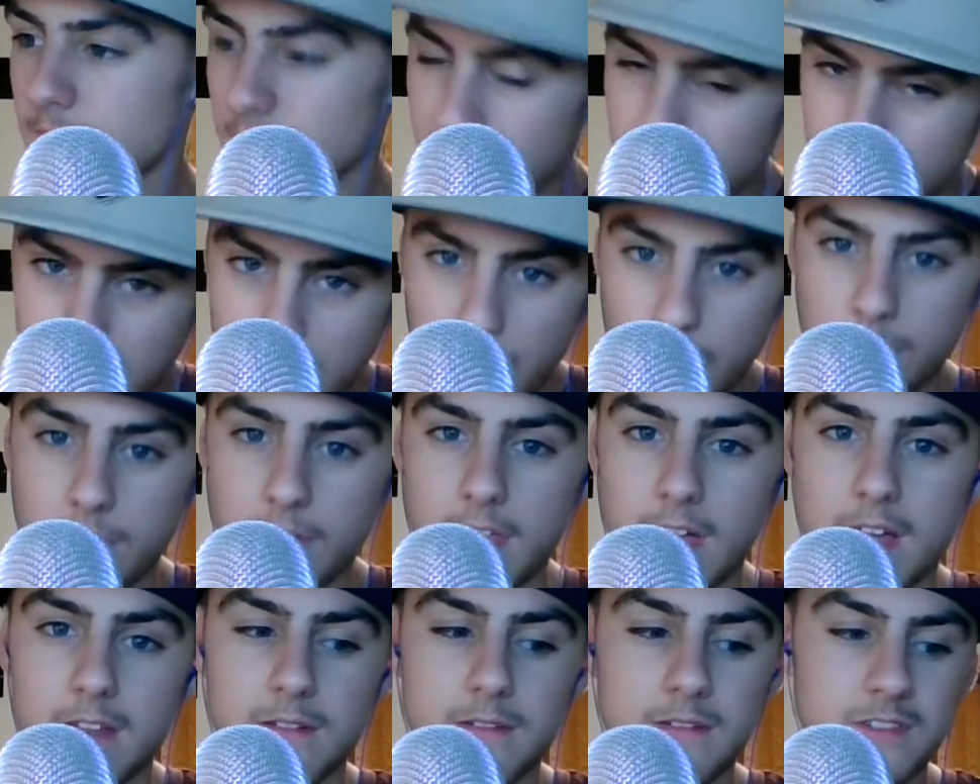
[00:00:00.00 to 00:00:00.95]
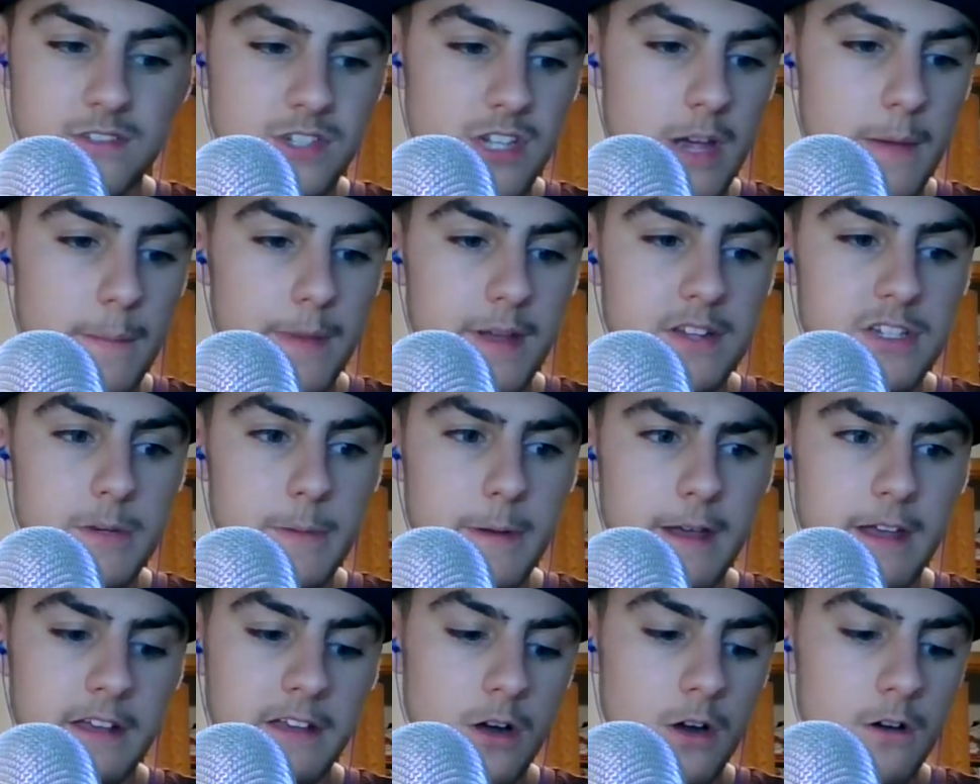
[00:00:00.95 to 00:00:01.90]
get over that championship
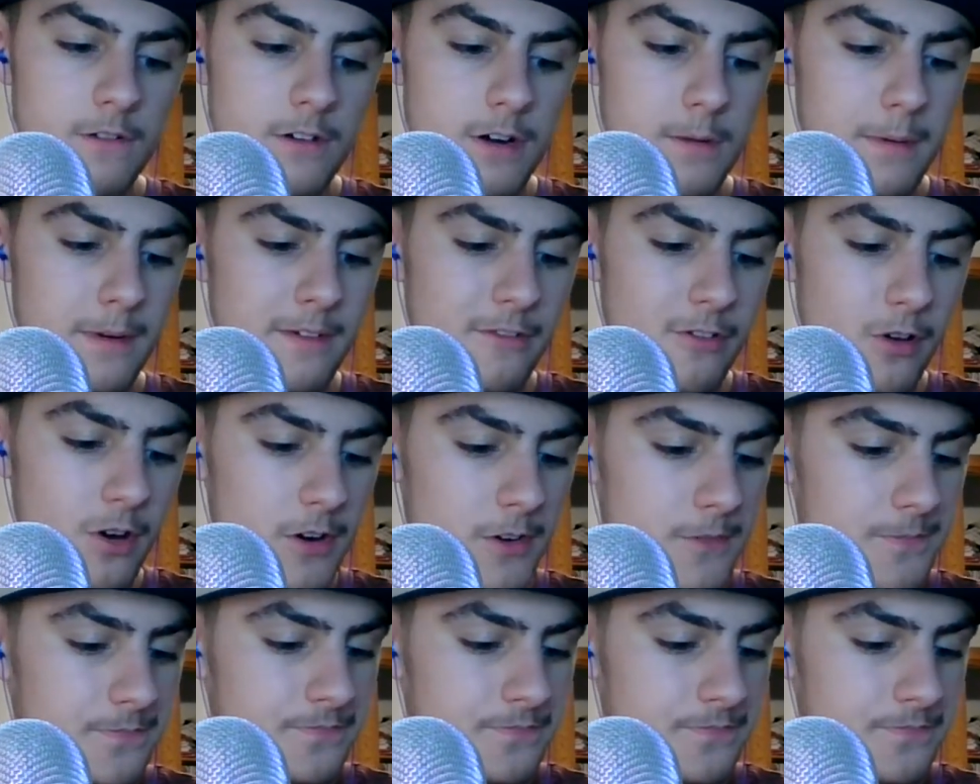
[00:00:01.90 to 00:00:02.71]
hangover before